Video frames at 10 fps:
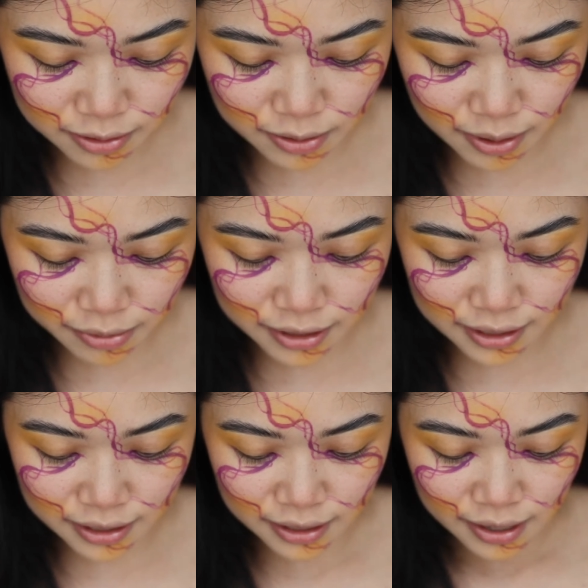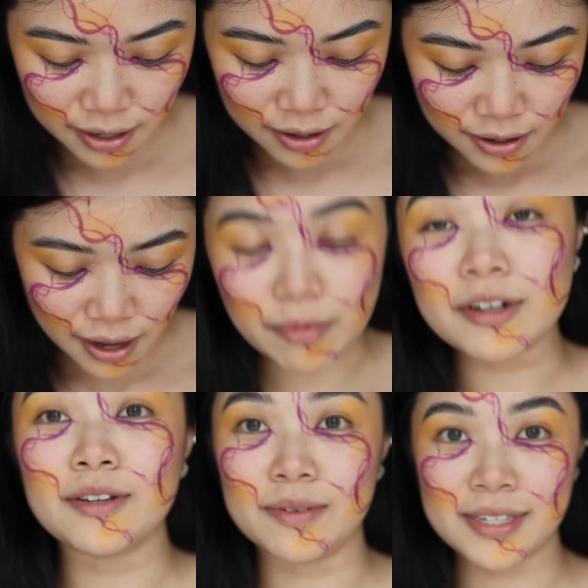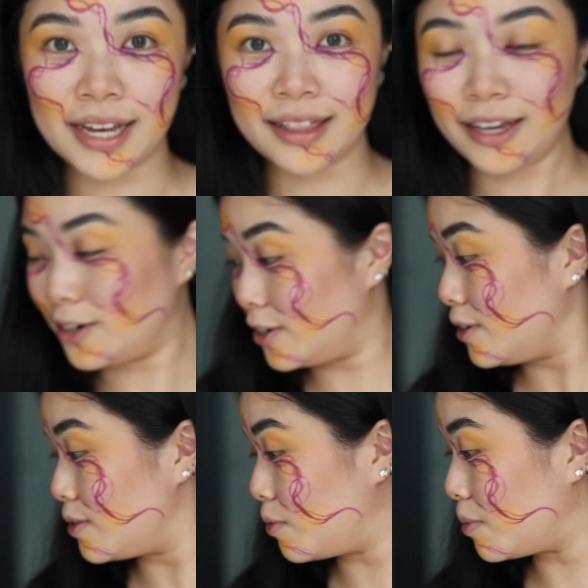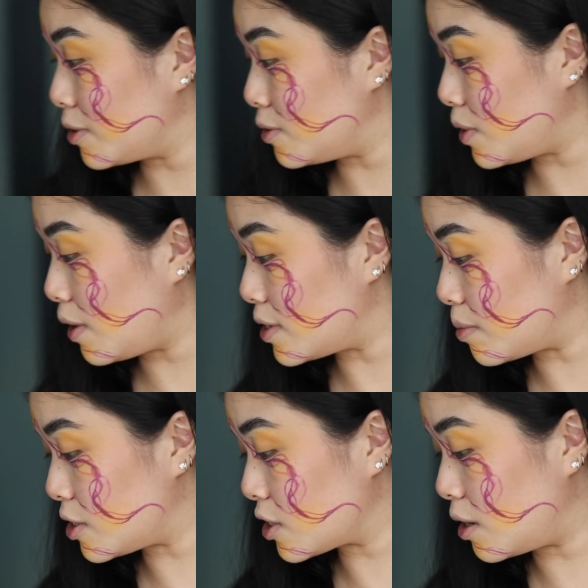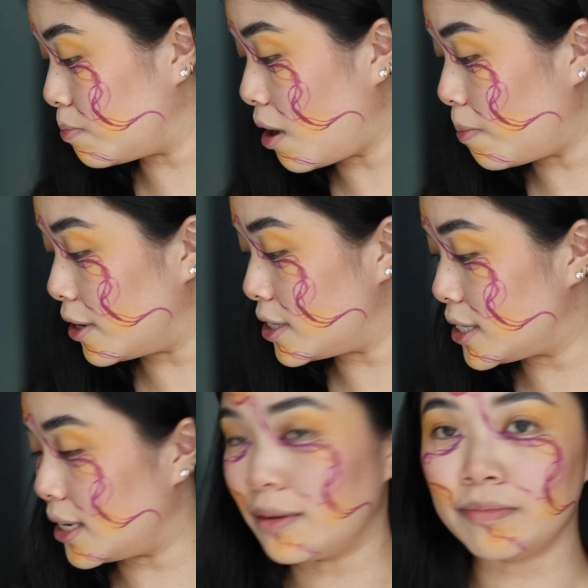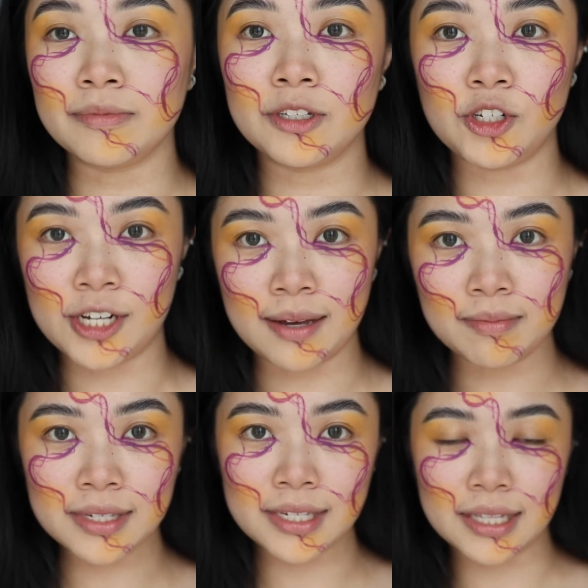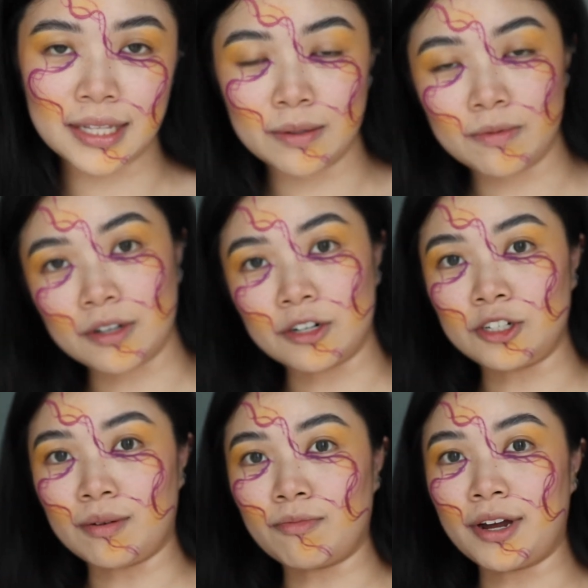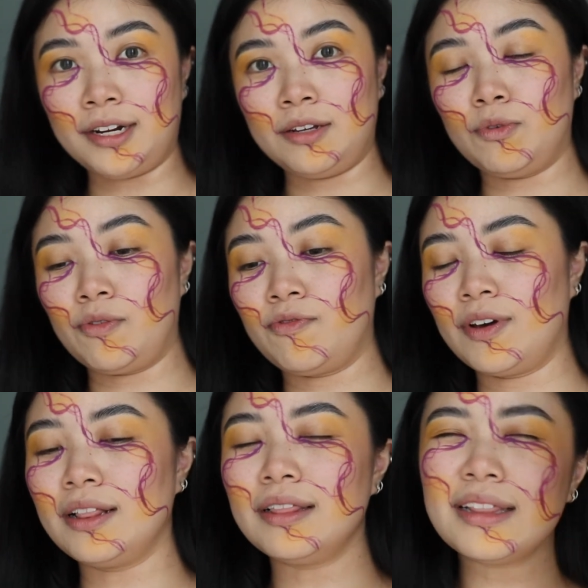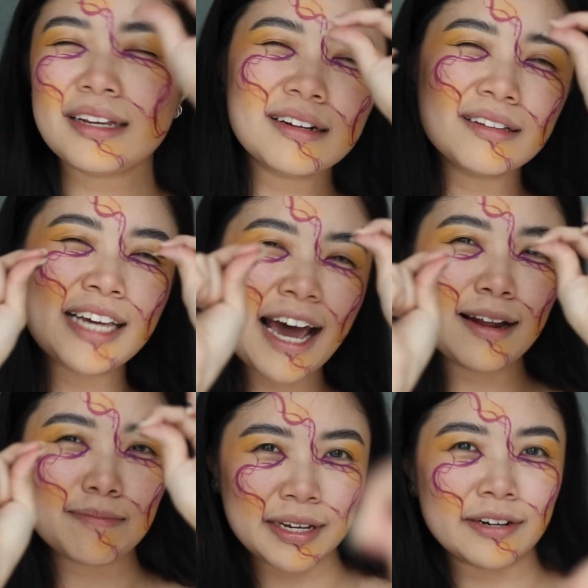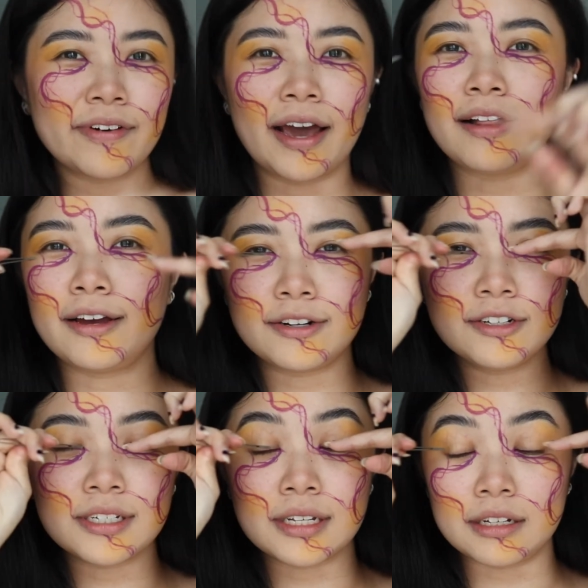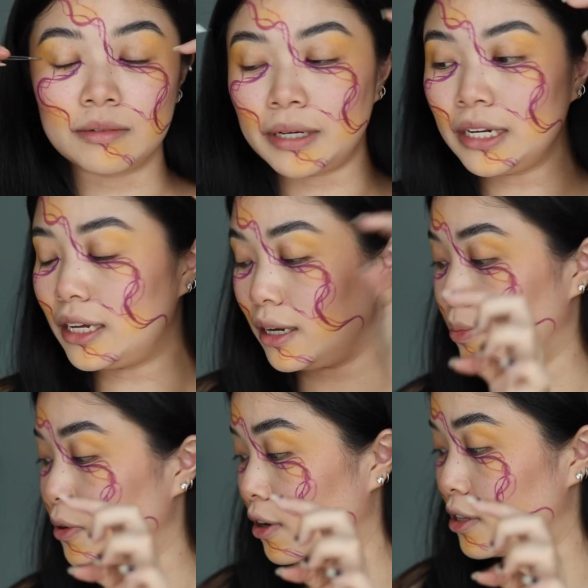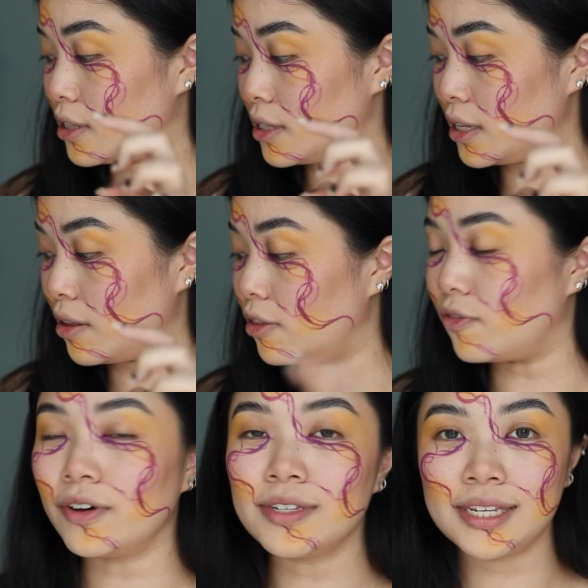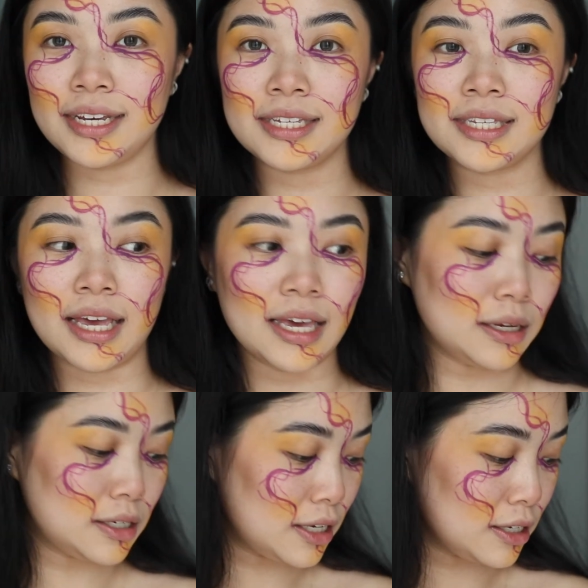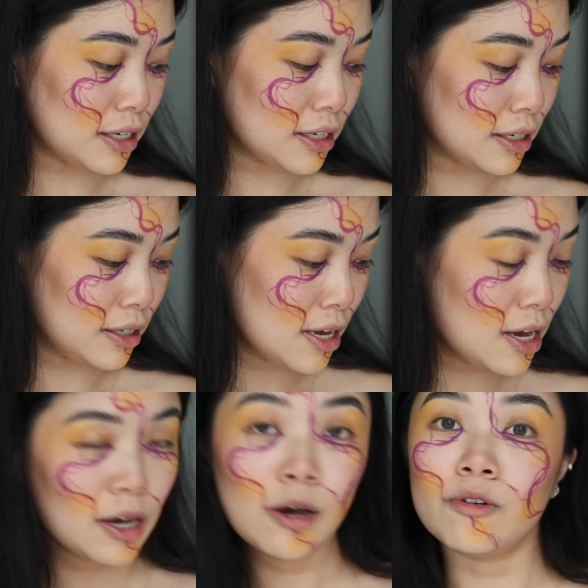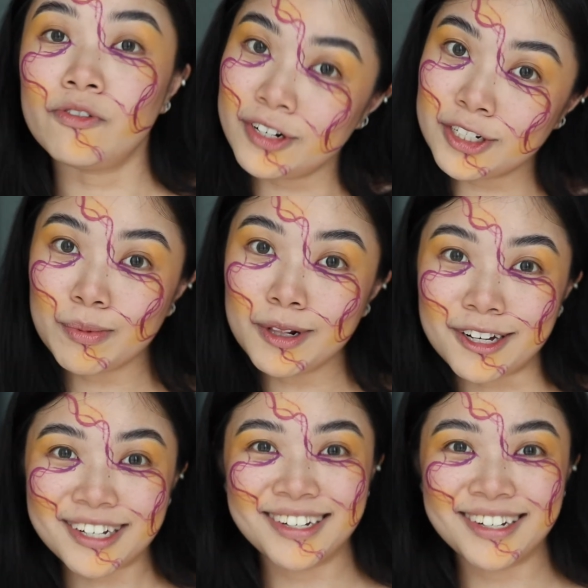So I'm gonna use that later. What I'm gonna do now is I'm just gonna pop on some gems, and then we're gonna jump right in with a little tad bit of eyeliner, just a little bit, and then put on the falsies, and then we'll finish up the look.